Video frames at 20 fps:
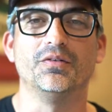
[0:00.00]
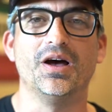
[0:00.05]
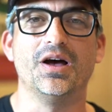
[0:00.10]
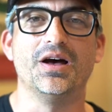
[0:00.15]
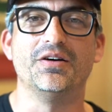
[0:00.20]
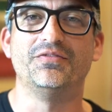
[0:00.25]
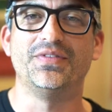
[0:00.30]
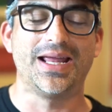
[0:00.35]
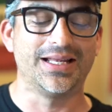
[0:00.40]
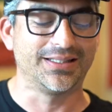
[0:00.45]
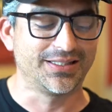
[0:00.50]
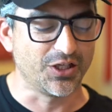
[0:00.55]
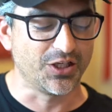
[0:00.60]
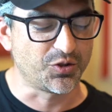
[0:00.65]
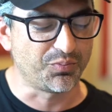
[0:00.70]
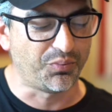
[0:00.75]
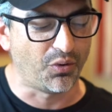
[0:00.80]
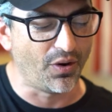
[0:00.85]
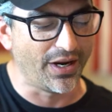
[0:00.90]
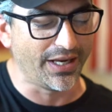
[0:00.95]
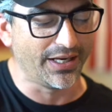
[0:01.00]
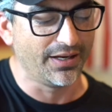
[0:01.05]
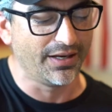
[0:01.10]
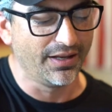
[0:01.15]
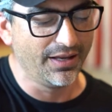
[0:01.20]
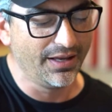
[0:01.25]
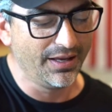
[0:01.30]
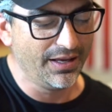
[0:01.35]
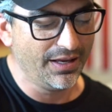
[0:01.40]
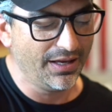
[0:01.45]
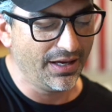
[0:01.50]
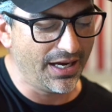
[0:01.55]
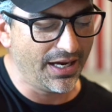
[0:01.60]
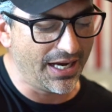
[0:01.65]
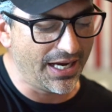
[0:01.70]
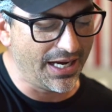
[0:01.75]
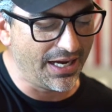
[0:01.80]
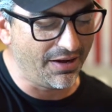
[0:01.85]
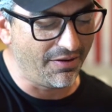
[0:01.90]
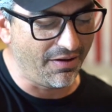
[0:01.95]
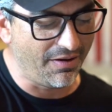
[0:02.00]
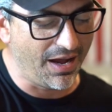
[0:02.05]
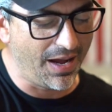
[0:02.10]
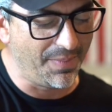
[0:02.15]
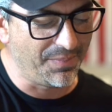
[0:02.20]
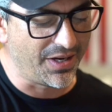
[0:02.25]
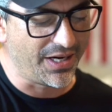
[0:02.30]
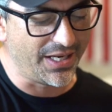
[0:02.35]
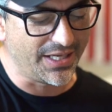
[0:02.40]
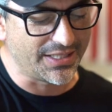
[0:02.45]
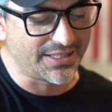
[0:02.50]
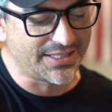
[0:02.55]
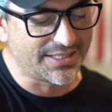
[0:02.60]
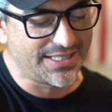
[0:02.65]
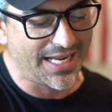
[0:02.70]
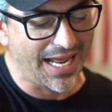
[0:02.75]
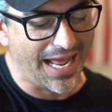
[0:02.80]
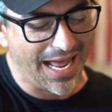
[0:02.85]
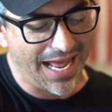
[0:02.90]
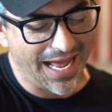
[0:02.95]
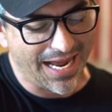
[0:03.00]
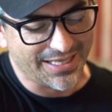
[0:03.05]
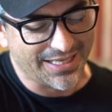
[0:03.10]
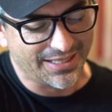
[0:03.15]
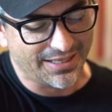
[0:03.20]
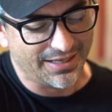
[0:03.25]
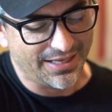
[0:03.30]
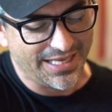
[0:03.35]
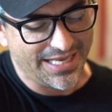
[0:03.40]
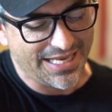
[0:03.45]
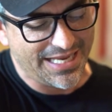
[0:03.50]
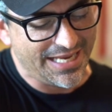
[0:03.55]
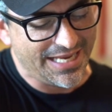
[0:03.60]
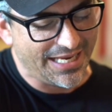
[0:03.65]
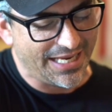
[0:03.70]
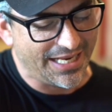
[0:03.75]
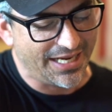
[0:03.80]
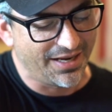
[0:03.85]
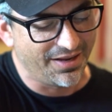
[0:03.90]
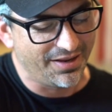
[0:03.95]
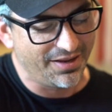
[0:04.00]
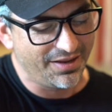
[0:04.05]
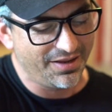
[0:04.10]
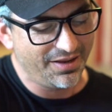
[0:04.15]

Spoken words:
vantage point. I'm gonna tag in